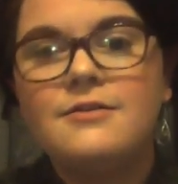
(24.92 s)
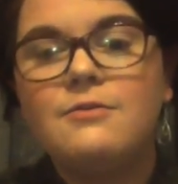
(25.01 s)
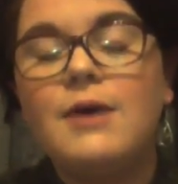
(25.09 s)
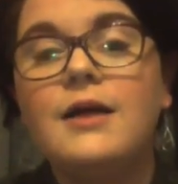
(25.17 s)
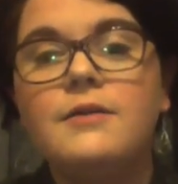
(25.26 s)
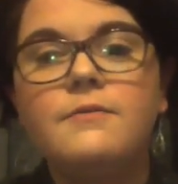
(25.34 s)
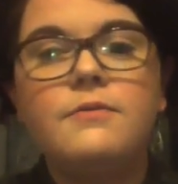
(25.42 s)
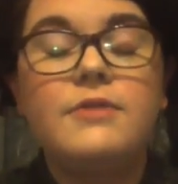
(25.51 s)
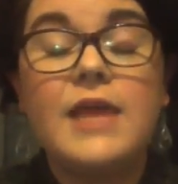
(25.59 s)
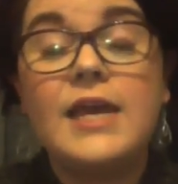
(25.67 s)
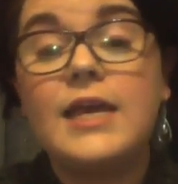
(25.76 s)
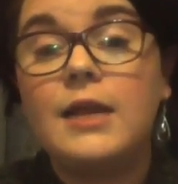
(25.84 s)
Well,
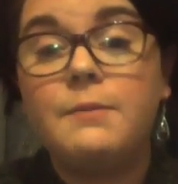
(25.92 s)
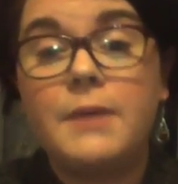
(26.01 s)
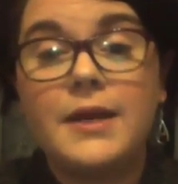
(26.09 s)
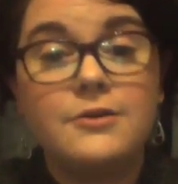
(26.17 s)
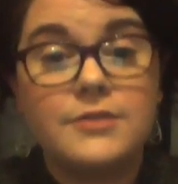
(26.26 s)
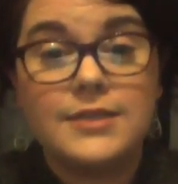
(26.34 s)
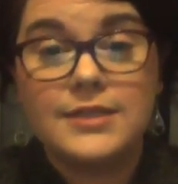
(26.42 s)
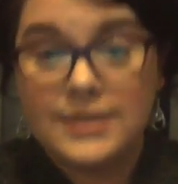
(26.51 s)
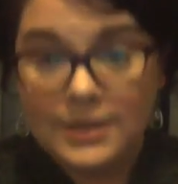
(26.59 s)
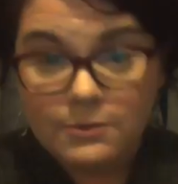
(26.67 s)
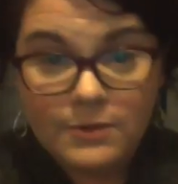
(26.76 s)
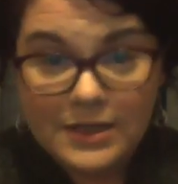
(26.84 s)
thank anybody who's
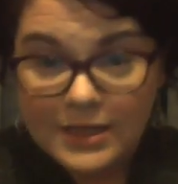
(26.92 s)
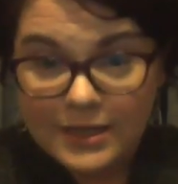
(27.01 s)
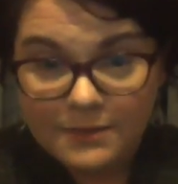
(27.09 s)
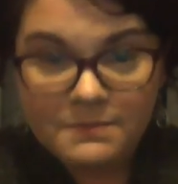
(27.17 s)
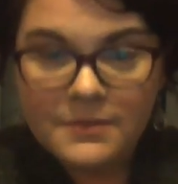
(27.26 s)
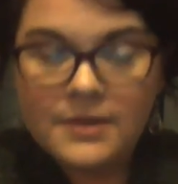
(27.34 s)
listening, really.